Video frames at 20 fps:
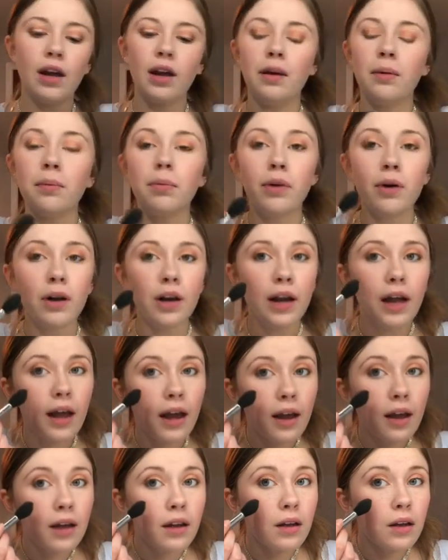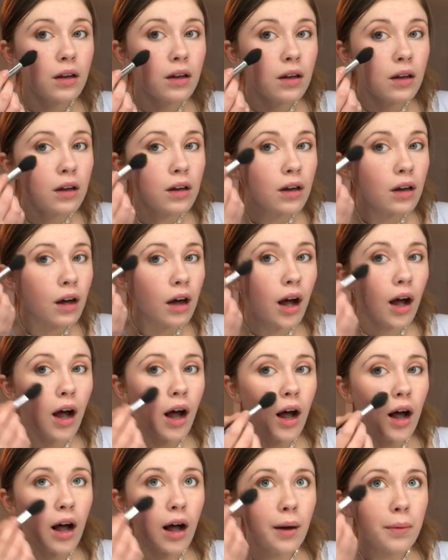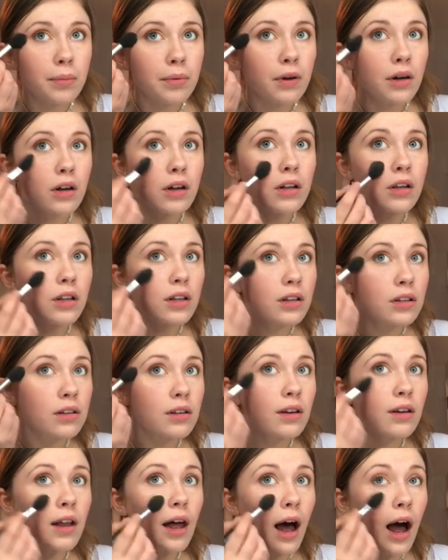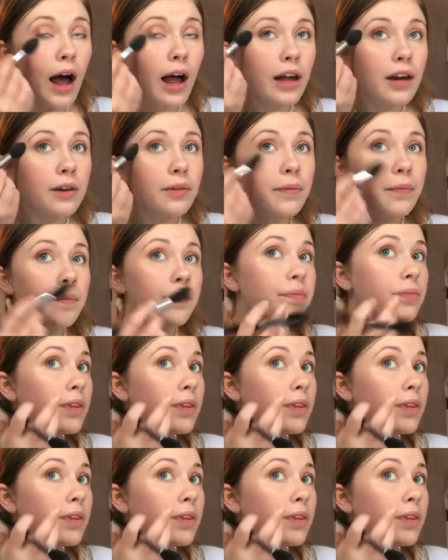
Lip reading: and put it up on this line